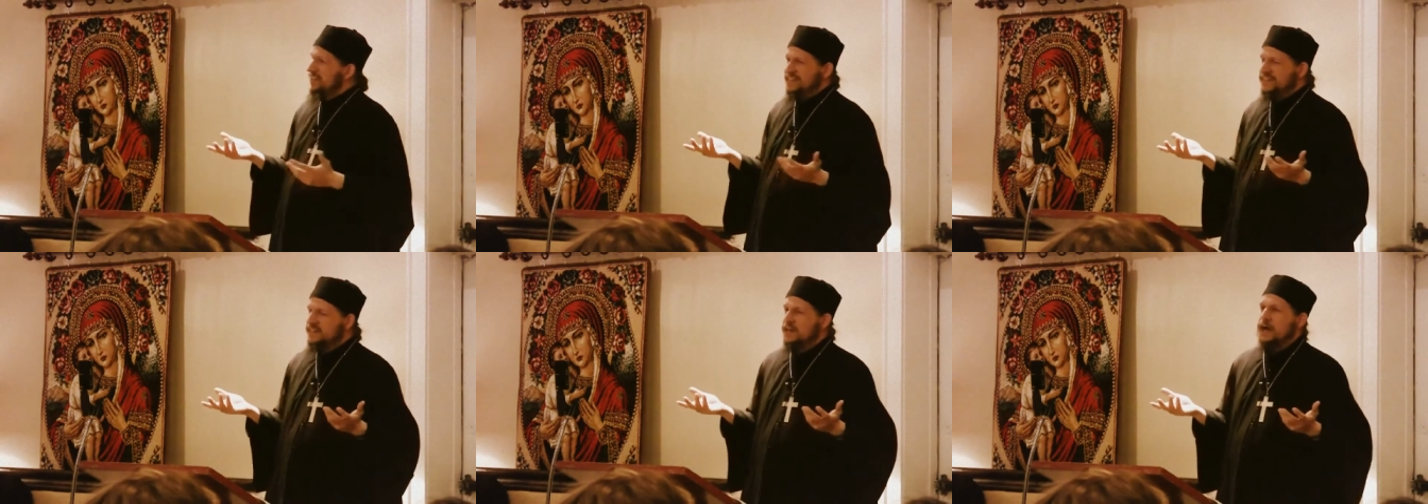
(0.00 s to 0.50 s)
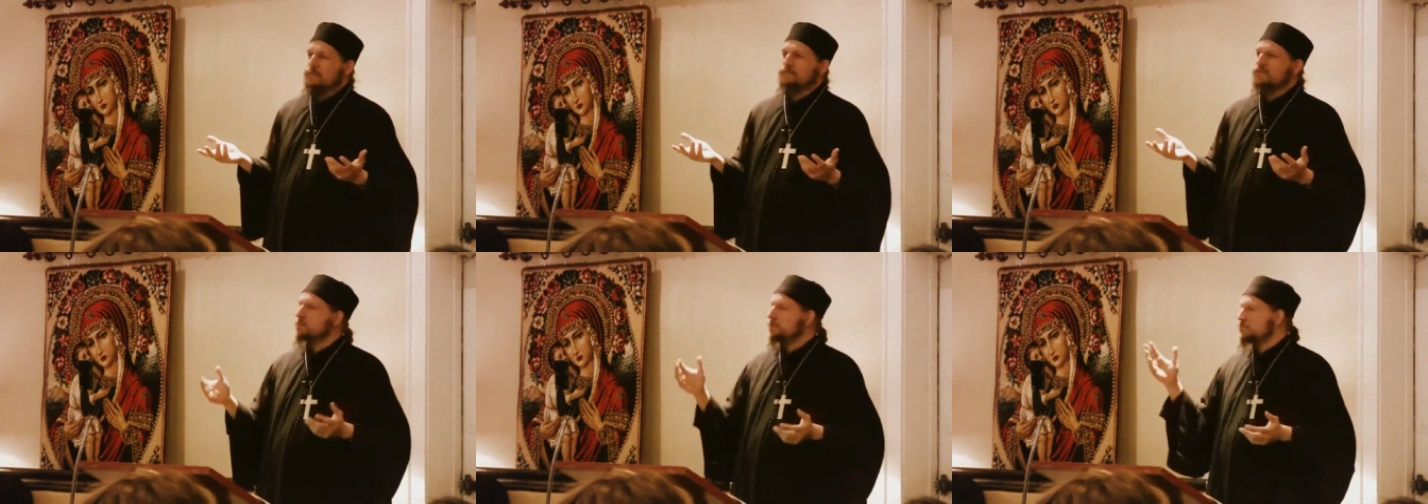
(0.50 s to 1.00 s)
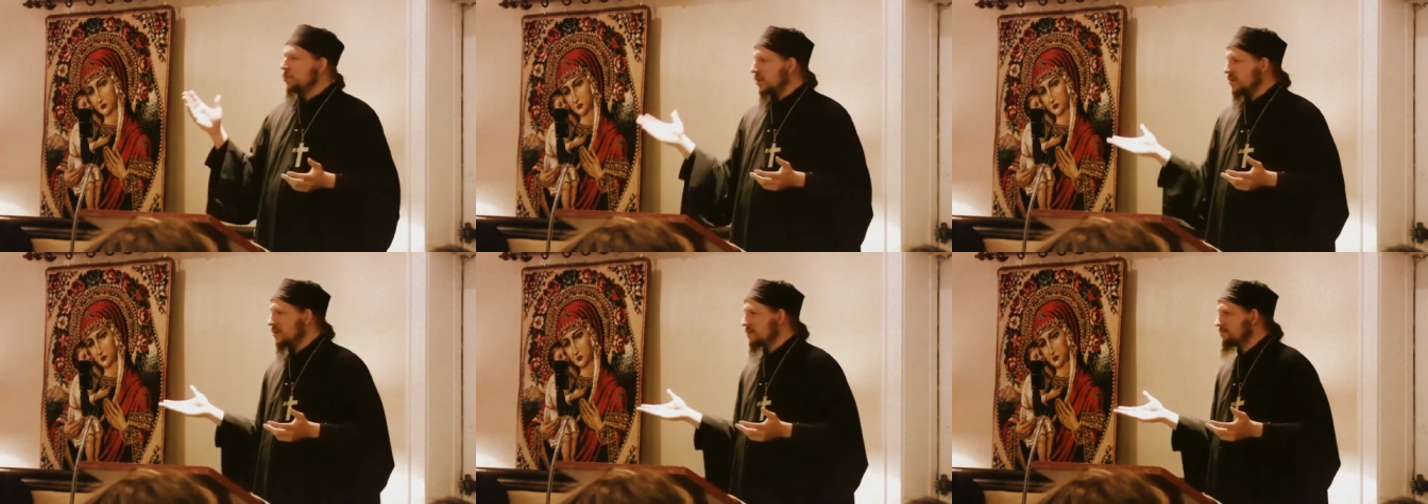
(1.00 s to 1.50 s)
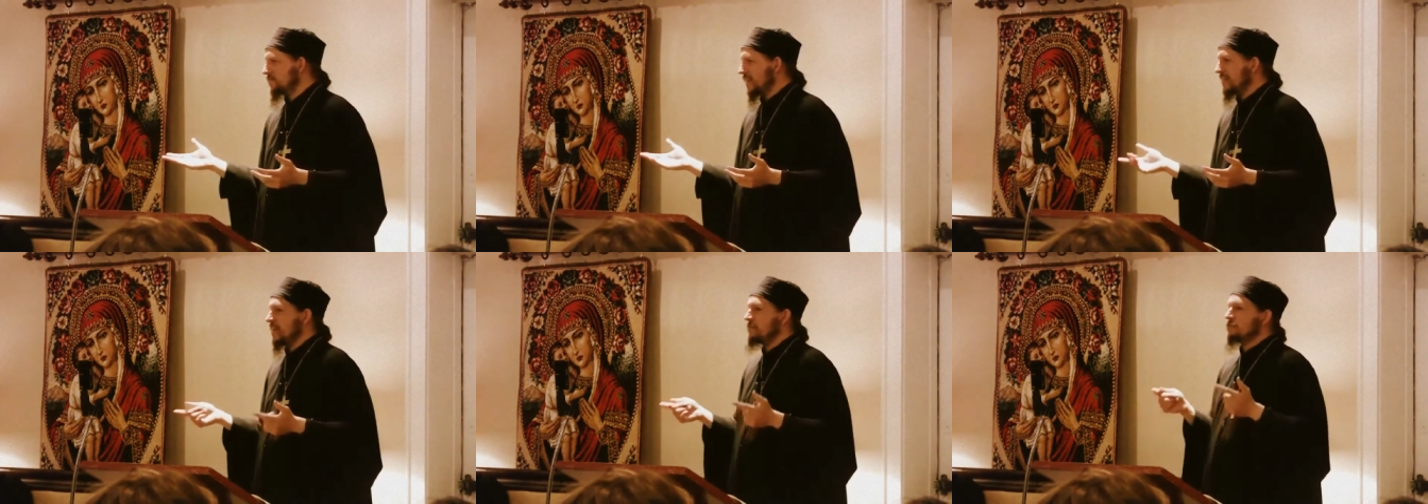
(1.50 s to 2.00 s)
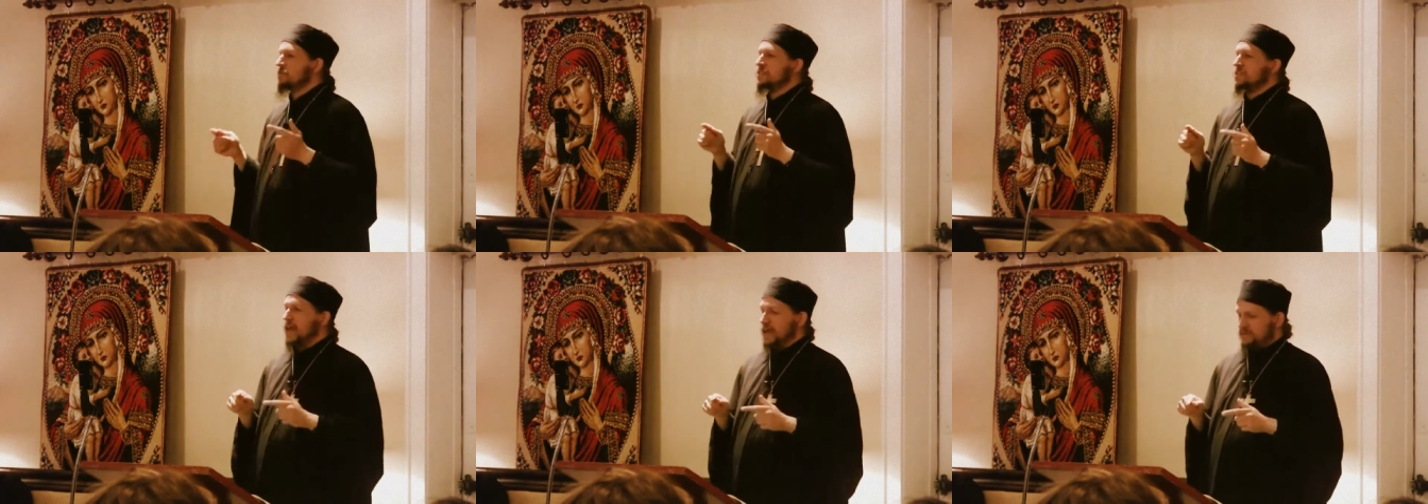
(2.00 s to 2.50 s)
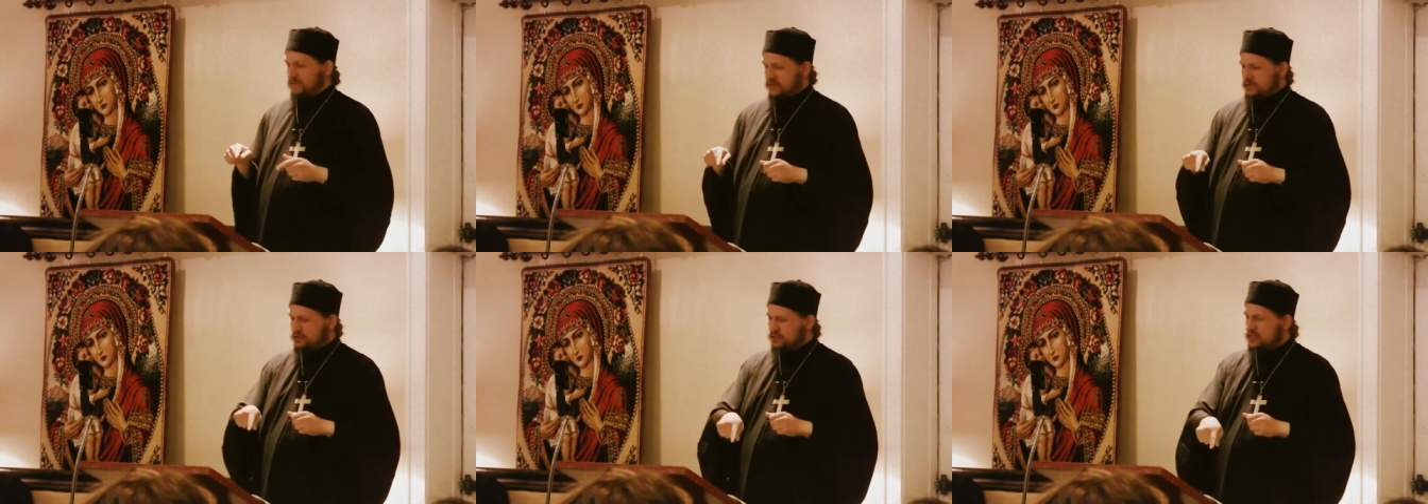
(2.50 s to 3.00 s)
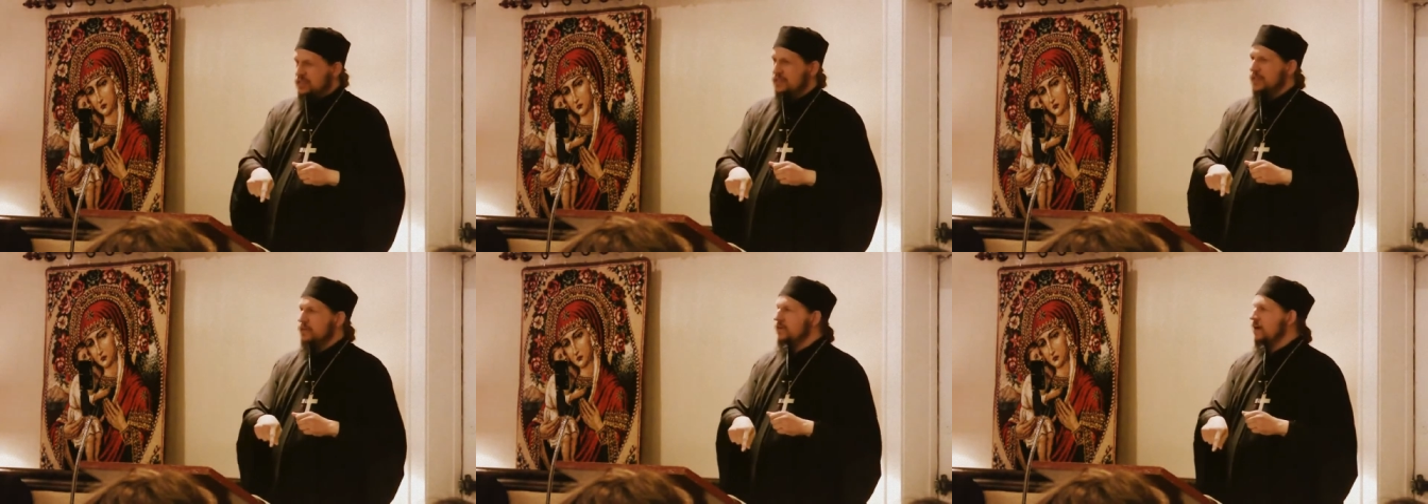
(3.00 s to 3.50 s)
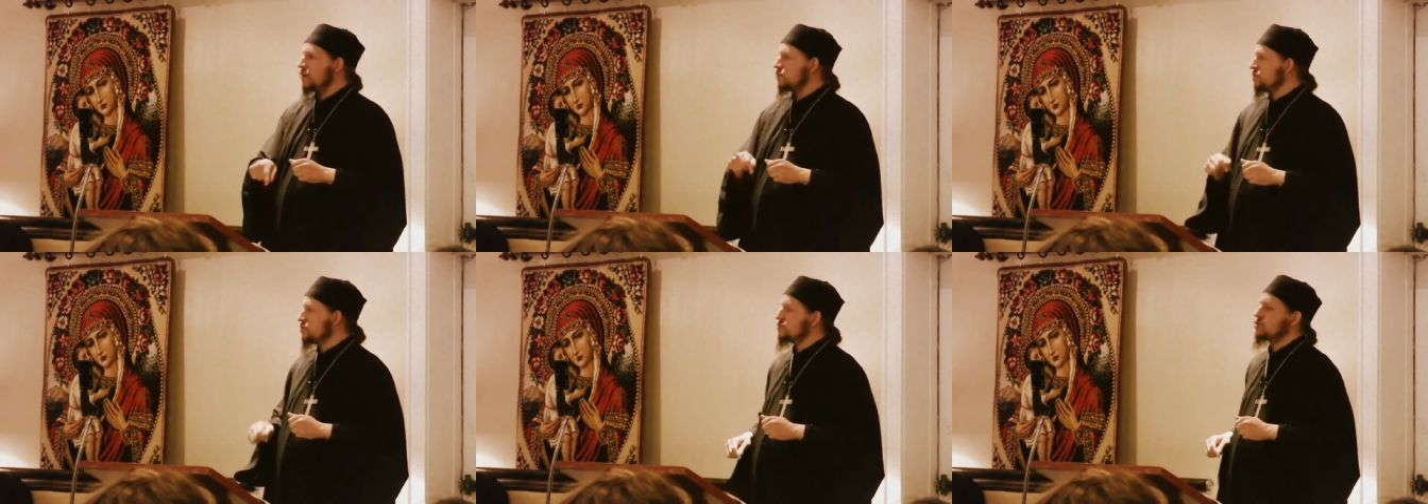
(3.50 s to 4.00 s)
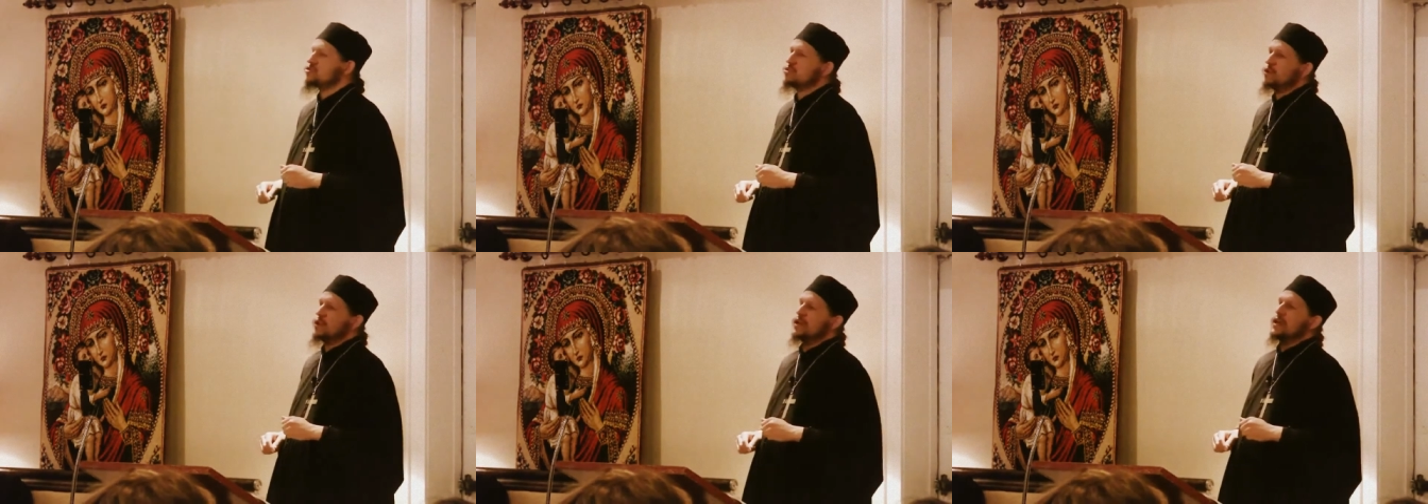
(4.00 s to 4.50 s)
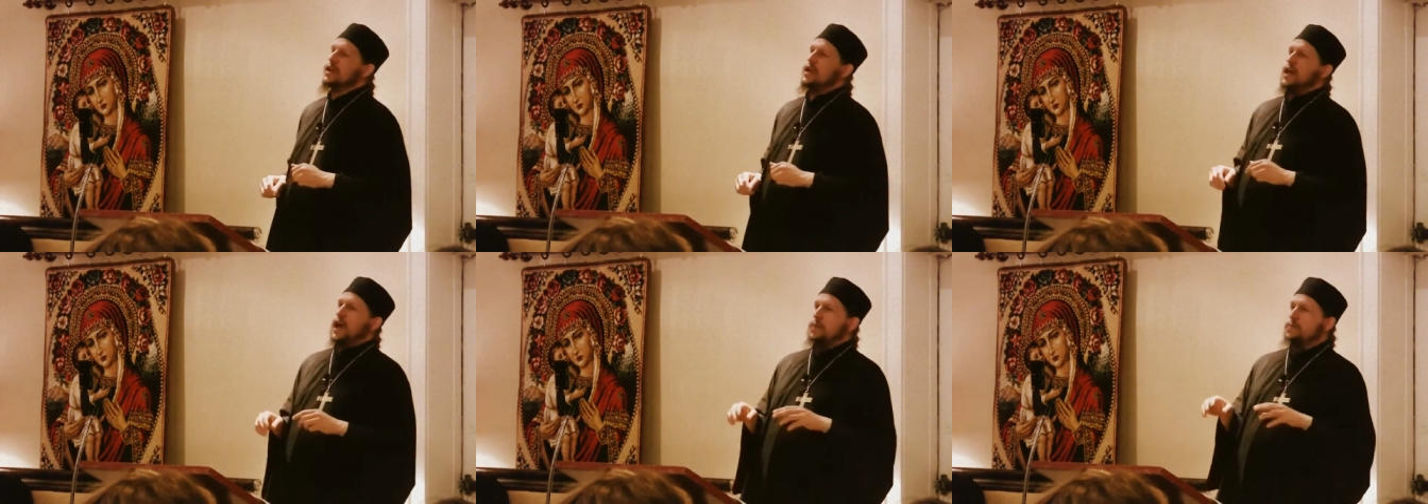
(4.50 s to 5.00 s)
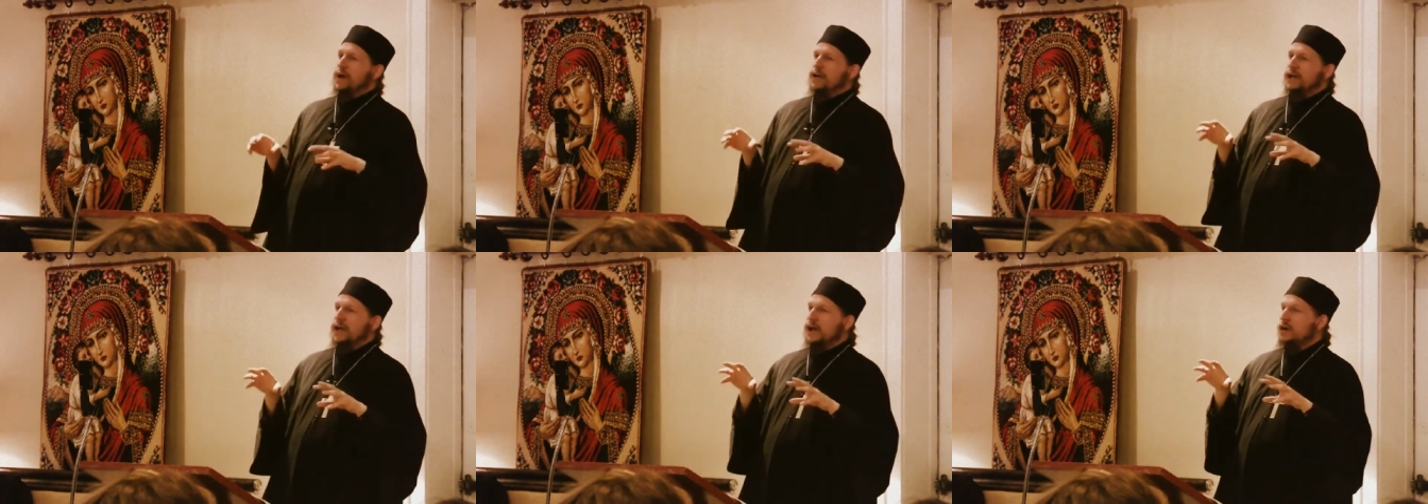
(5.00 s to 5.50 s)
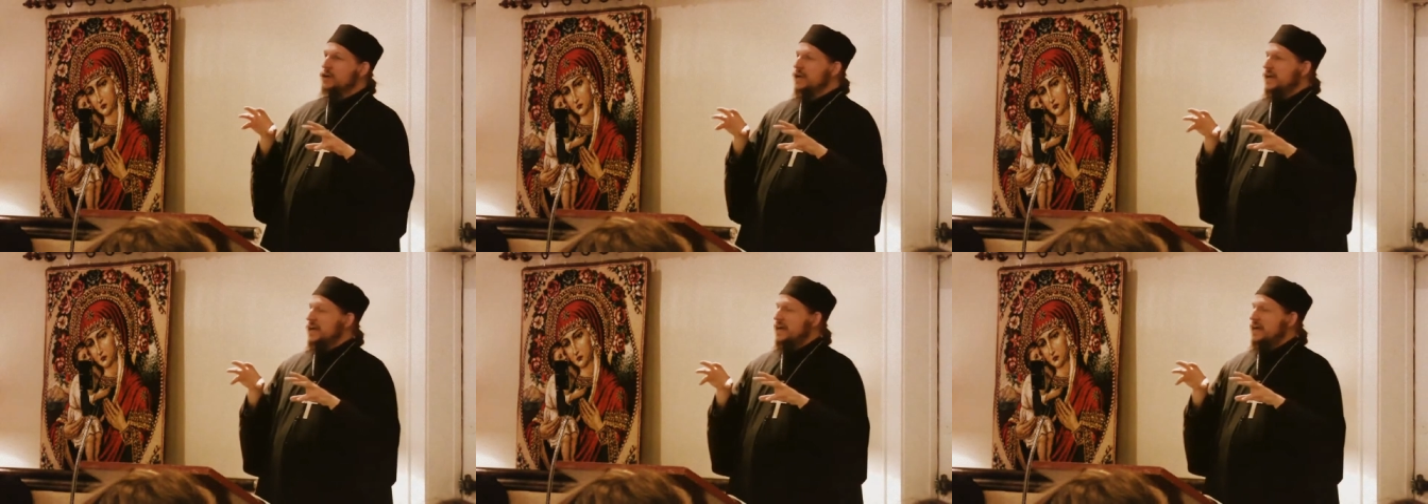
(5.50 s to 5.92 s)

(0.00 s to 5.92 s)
That didn't come from a book. That came from his life. And you'll see later on, I'll read you a story about how